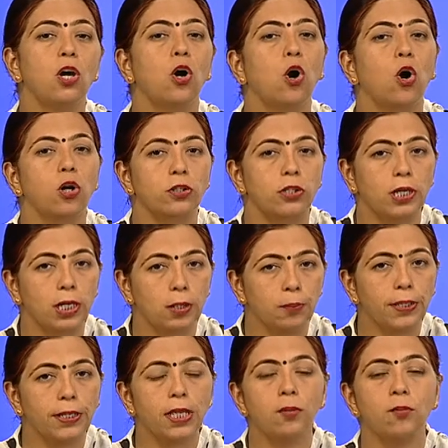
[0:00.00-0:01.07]
or the
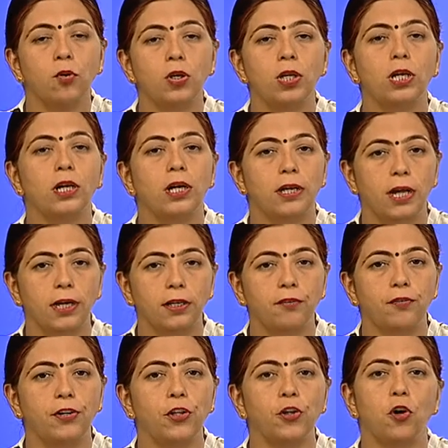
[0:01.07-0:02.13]
limiting molar
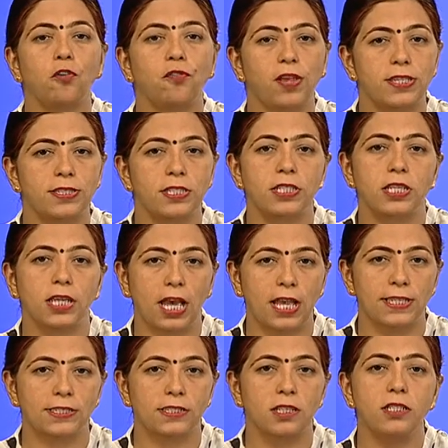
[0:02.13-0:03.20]
conductivity of acetic
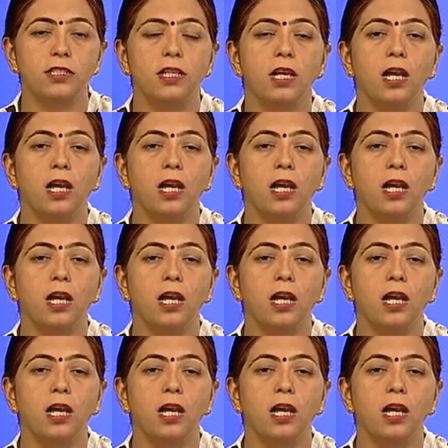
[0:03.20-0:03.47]
acid,